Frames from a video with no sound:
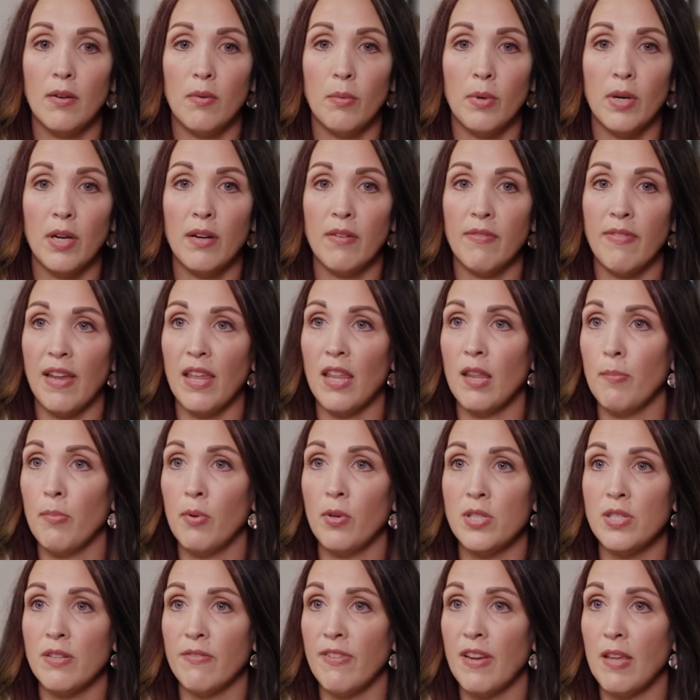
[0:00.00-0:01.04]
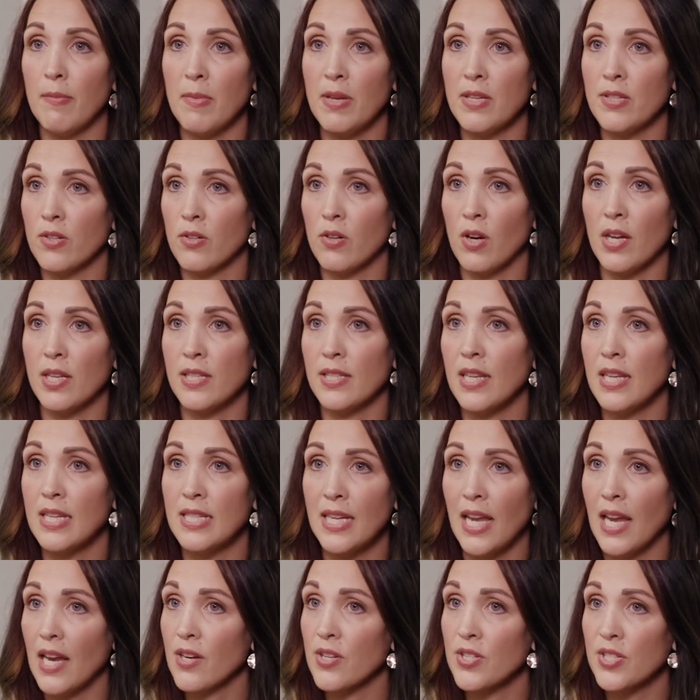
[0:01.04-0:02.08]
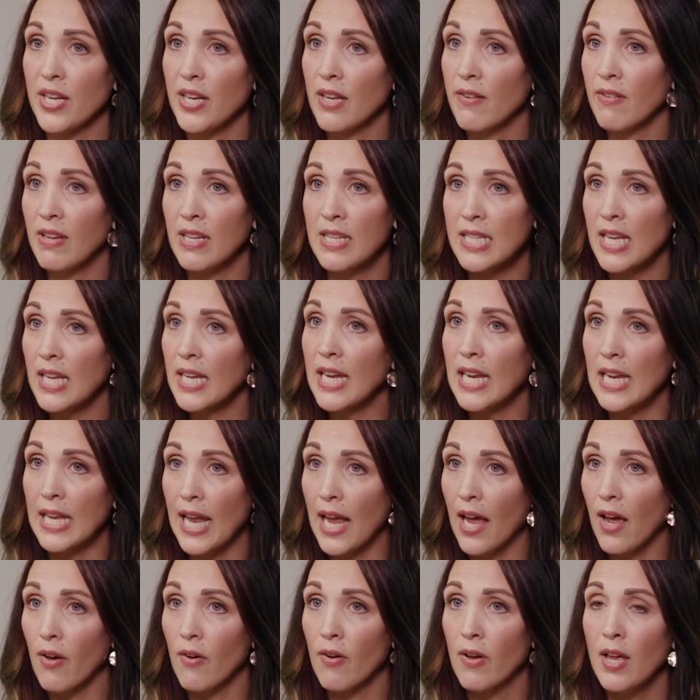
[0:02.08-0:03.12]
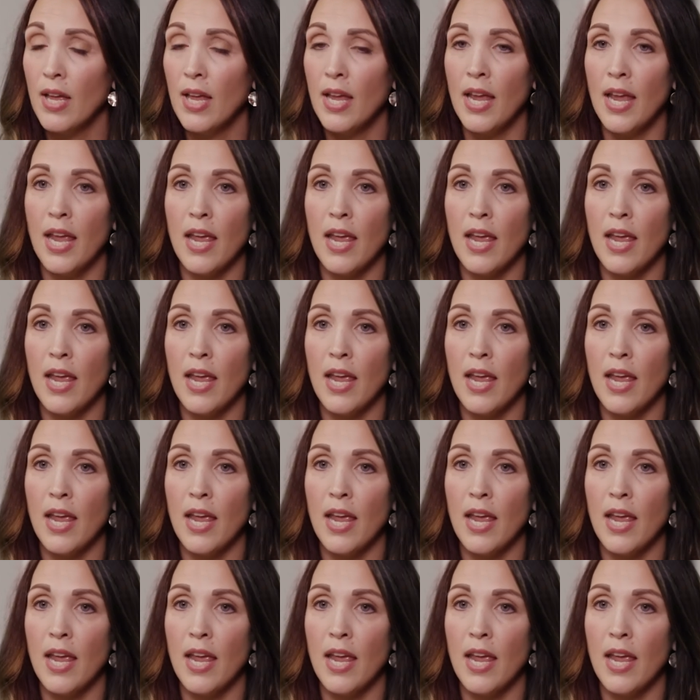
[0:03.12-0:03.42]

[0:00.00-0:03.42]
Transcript: We're available to families across the entire state of Kentucky now.